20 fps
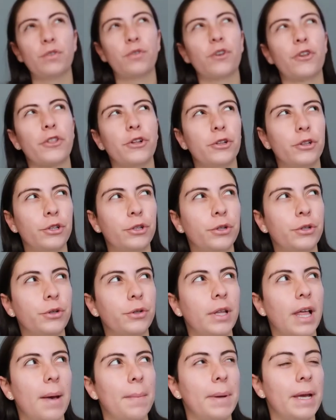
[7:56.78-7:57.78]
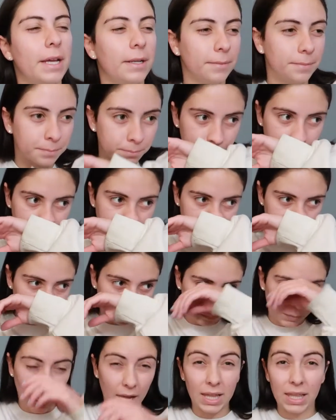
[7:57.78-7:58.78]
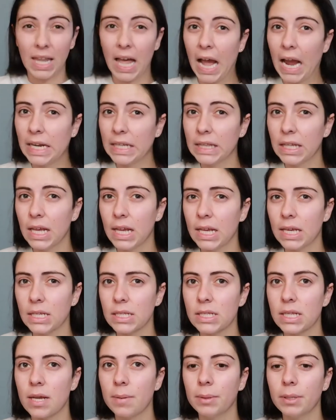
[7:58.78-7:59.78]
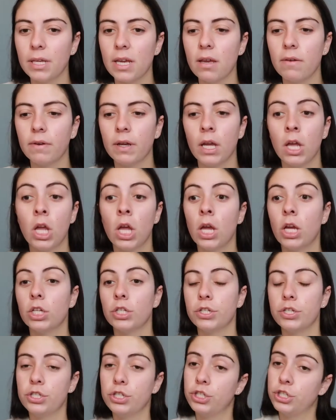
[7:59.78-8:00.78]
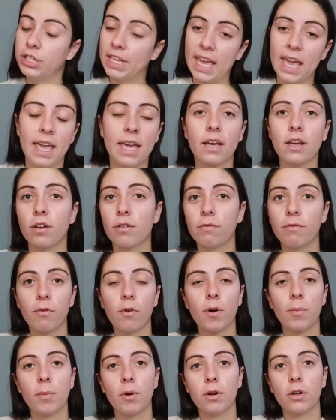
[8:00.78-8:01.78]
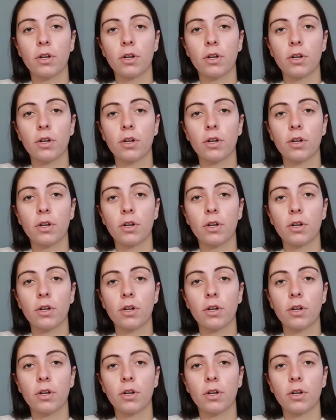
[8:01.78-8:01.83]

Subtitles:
for the Lululemon Align leggings, I believe. Can't confirm